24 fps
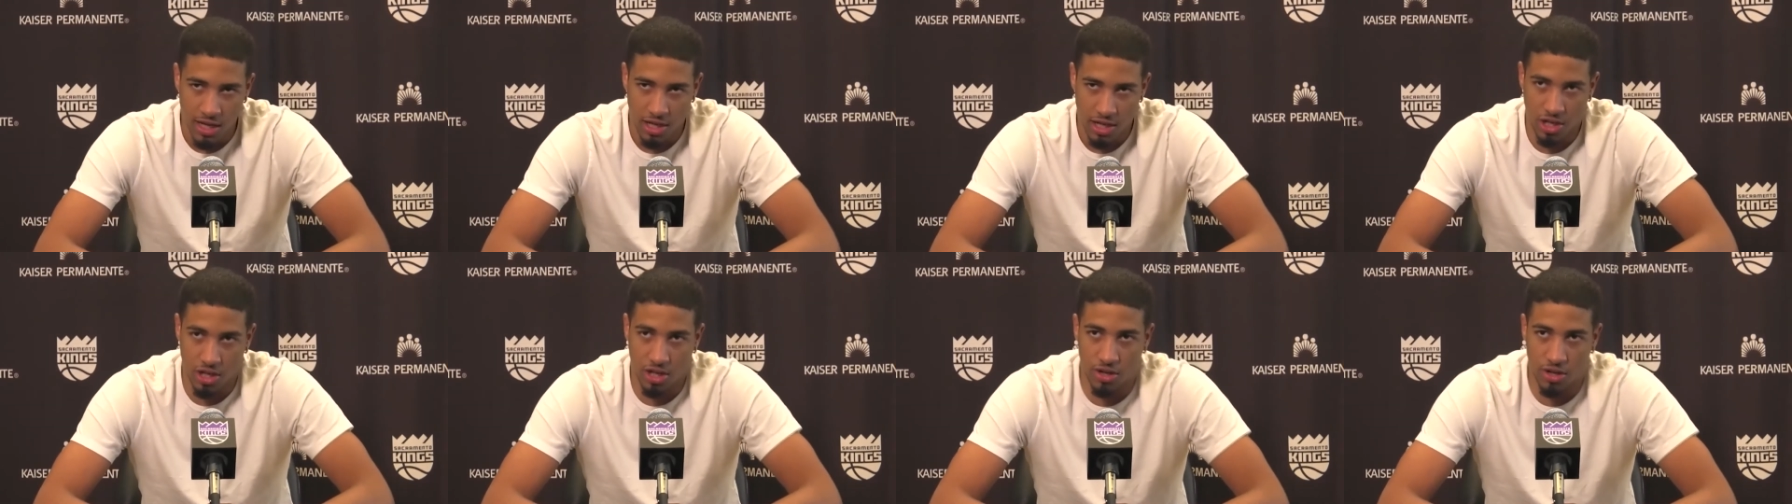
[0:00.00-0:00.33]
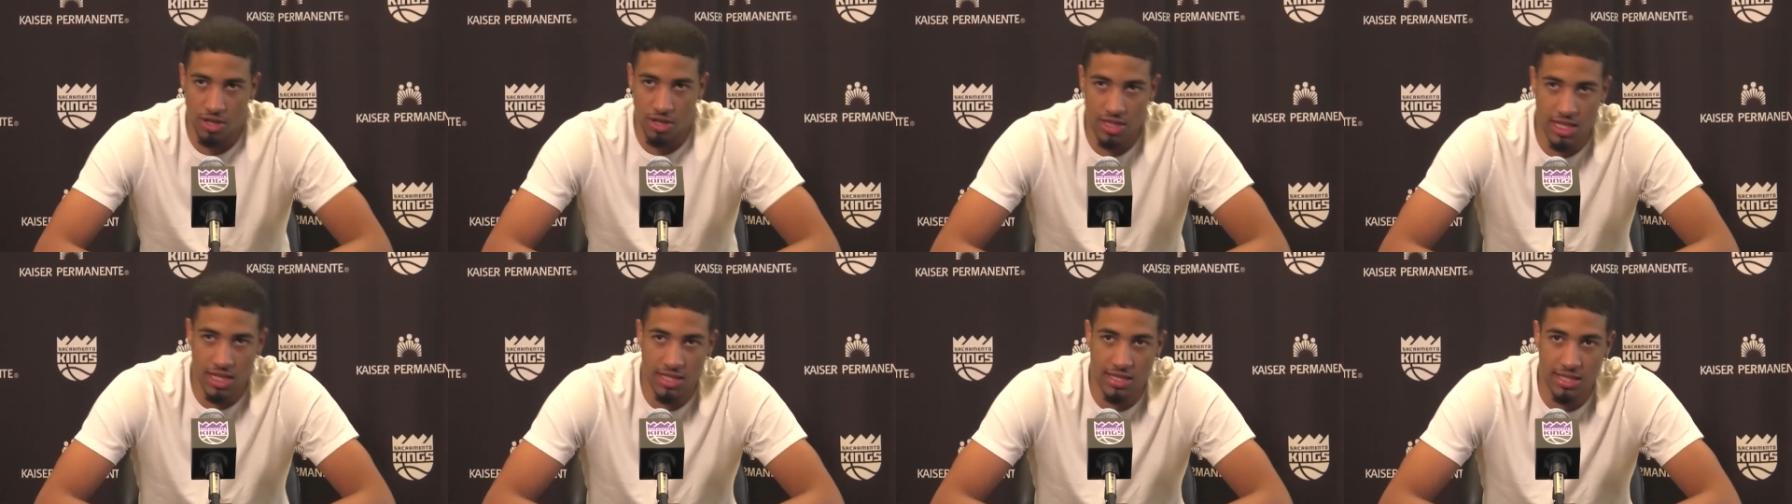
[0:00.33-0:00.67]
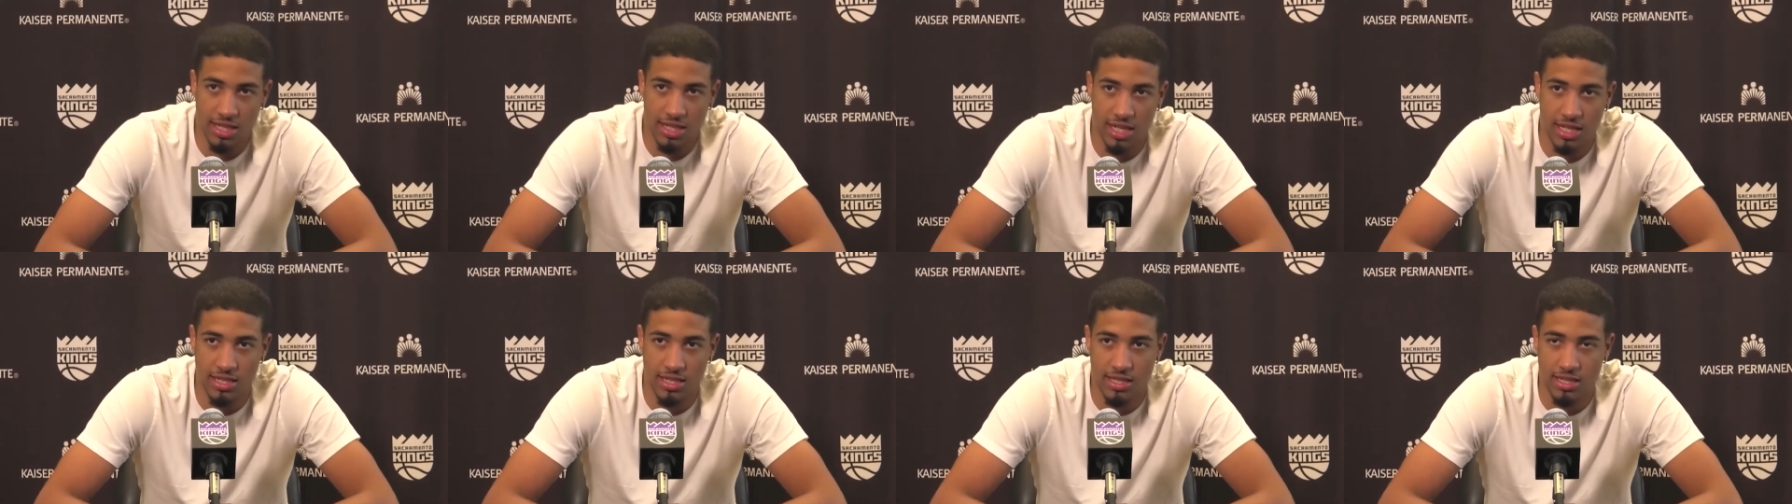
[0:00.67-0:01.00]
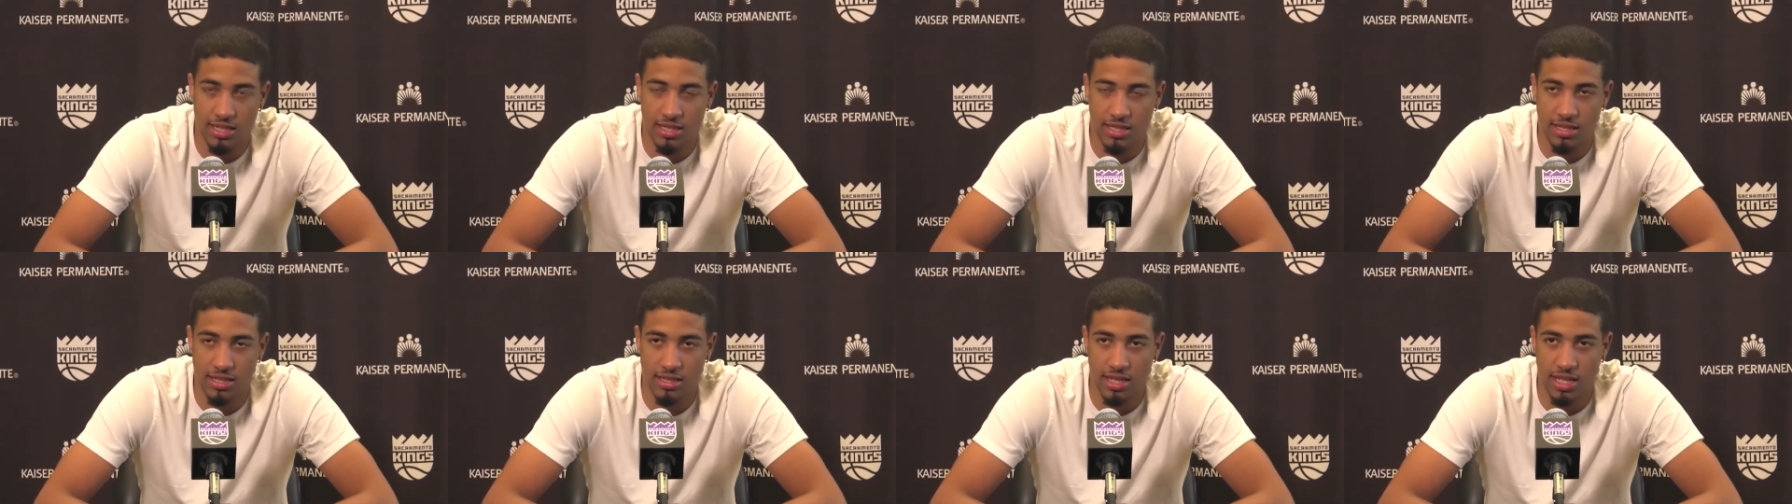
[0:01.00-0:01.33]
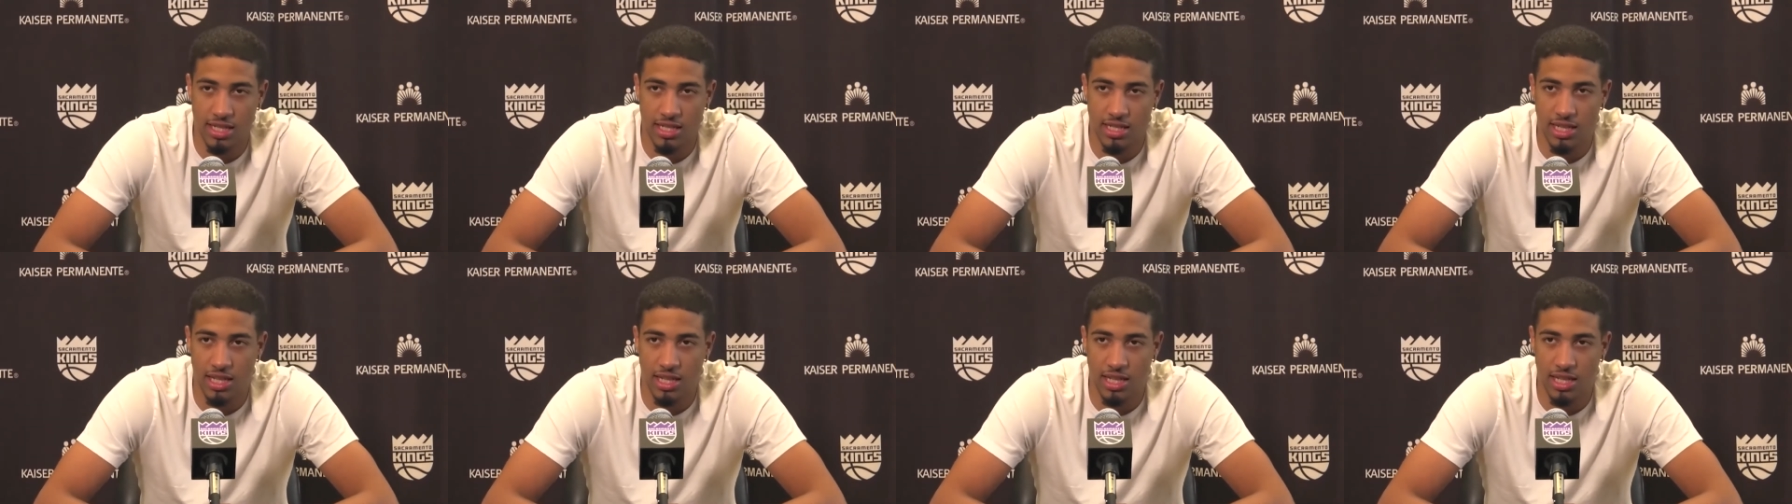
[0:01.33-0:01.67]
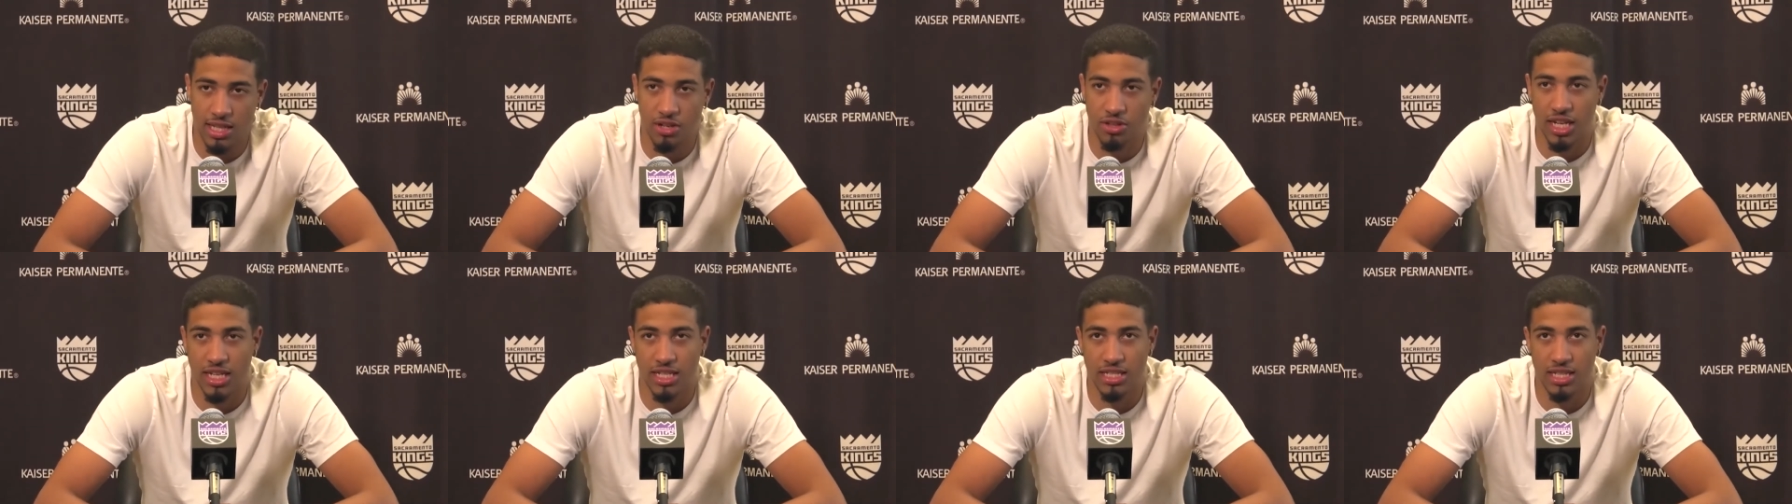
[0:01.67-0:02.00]
You know, it, it's it's it's little
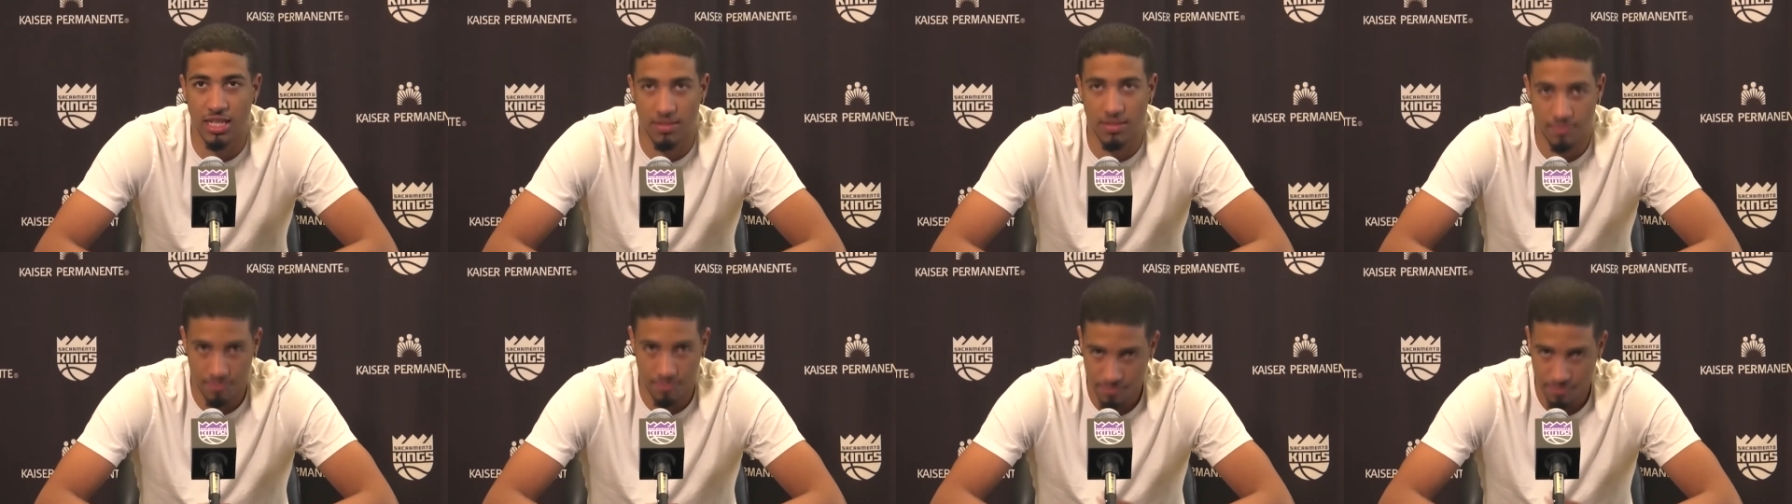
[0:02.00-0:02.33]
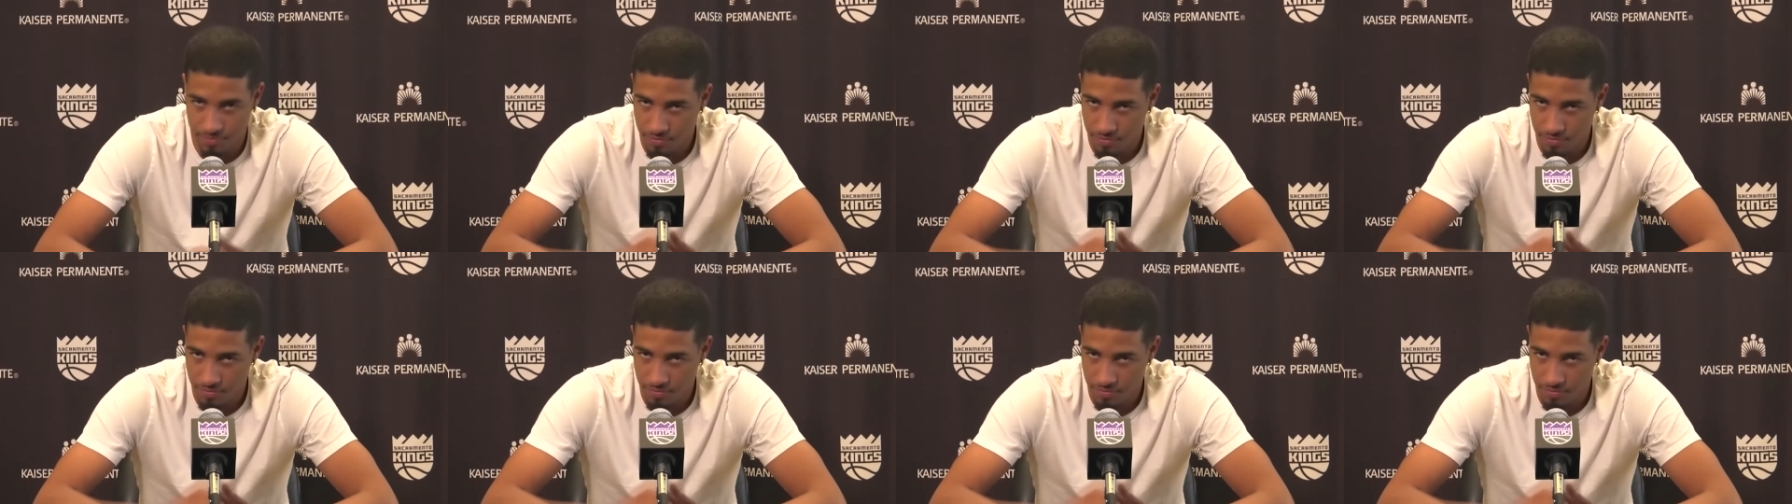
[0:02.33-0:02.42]
things that